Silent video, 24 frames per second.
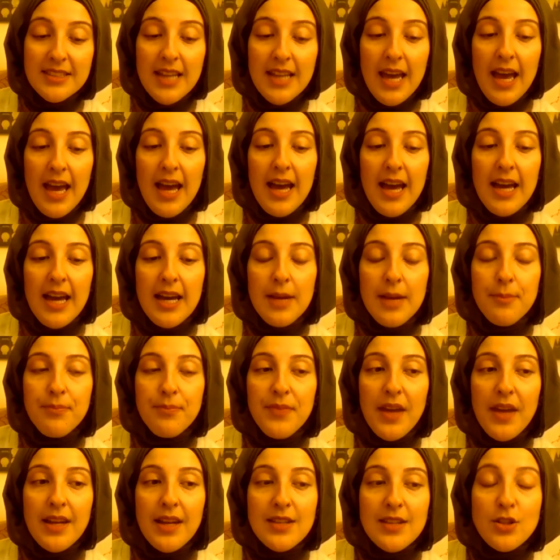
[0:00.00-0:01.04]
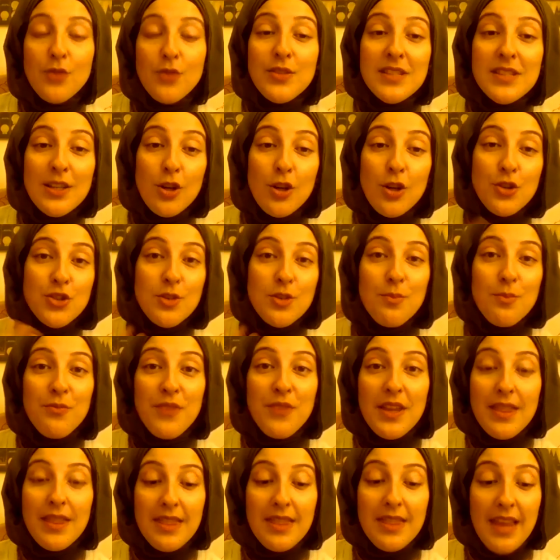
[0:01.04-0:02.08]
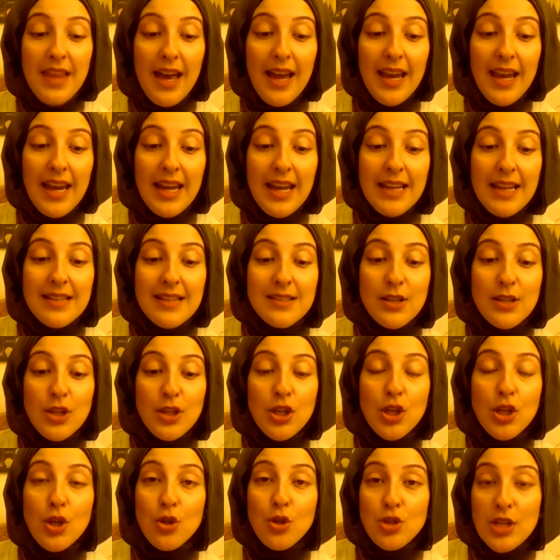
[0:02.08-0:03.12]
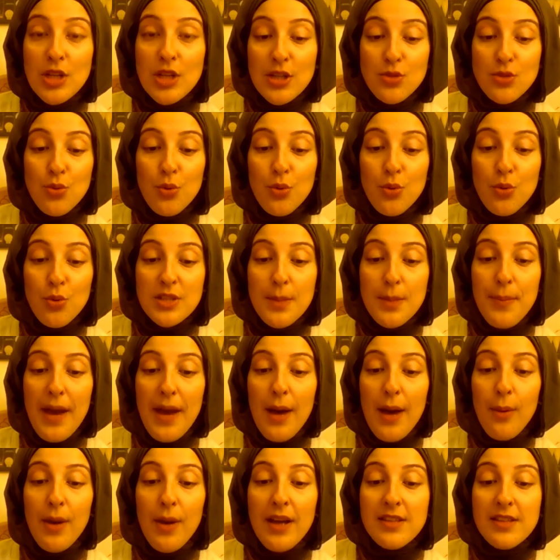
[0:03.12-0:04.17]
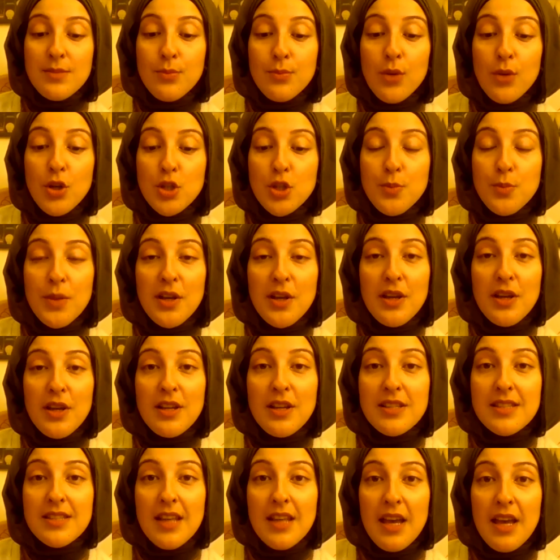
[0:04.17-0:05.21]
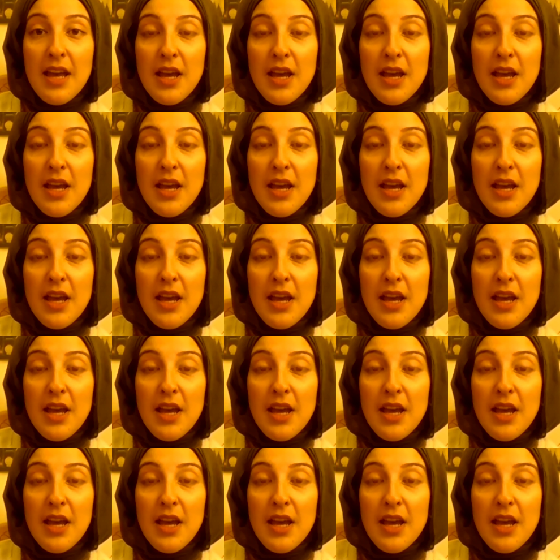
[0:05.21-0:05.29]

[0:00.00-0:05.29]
And it's obviously not something that is usually talked about as much because